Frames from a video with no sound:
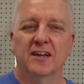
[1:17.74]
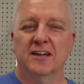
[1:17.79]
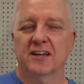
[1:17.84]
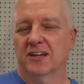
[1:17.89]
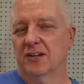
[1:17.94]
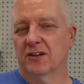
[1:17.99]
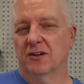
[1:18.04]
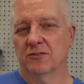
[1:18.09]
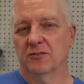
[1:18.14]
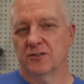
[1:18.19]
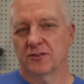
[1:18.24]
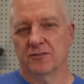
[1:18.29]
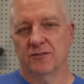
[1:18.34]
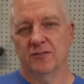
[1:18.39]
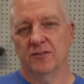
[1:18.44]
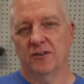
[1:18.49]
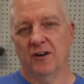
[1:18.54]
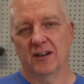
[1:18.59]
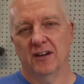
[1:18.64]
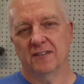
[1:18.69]
going to go
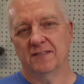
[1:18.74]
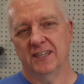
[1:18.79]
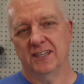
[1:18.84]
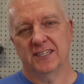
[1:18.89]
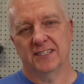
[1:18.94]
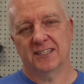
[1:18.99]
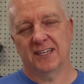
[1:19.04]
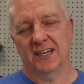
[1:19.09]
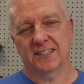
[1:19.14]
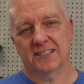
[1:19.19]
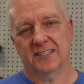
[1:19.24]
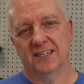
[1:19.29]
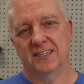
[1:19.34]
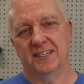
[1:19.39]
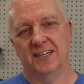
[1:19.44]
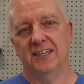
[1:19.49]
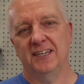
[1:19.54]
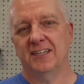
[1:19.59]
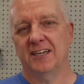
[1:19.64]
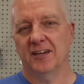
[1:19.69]
through all of these tests in
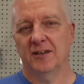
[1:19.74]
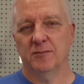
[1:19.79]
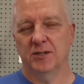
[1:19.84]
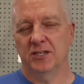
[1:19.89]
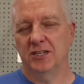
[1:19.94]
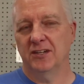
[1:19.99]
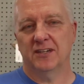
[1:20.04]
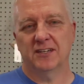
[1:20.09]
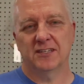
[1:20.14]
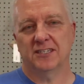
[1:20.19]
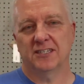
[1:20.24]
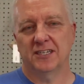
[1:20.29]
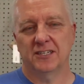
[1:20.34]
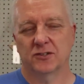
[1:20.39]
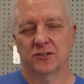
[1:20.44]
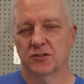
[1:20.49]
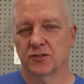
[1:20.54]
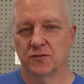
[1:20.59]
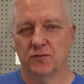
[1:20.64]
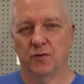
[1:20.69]
detail, but you can see
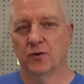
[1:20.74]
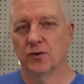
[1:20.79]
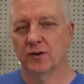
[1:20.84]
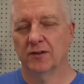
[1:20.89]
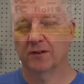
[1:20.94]
there's four of